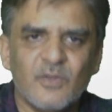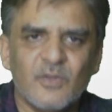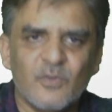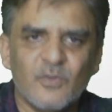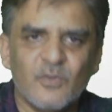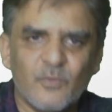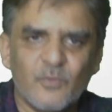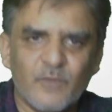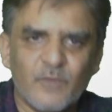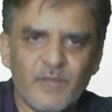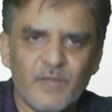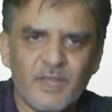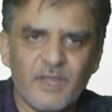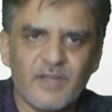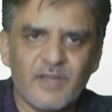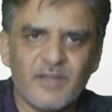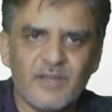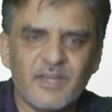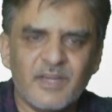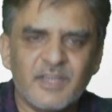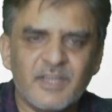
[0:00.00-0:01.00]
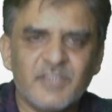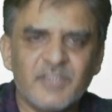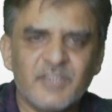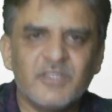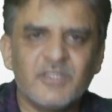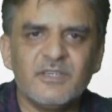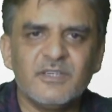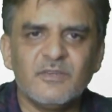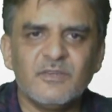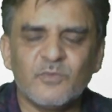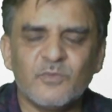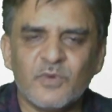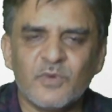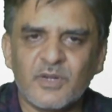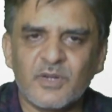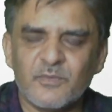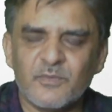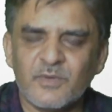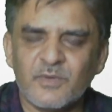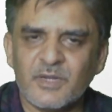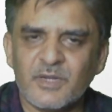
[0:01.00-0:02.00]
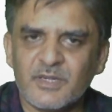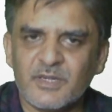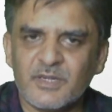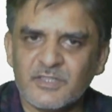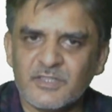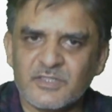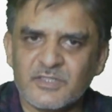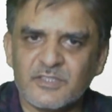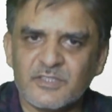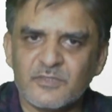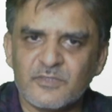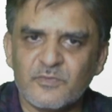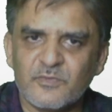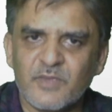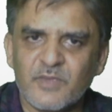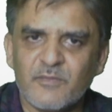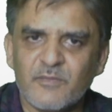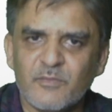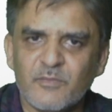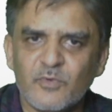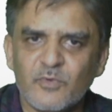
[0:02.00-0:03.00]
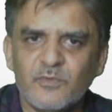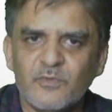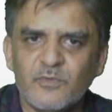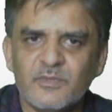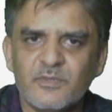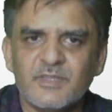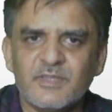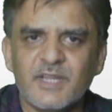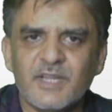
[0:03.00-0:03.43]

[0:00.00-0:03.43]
vertical direction. Whatever distance we have moved,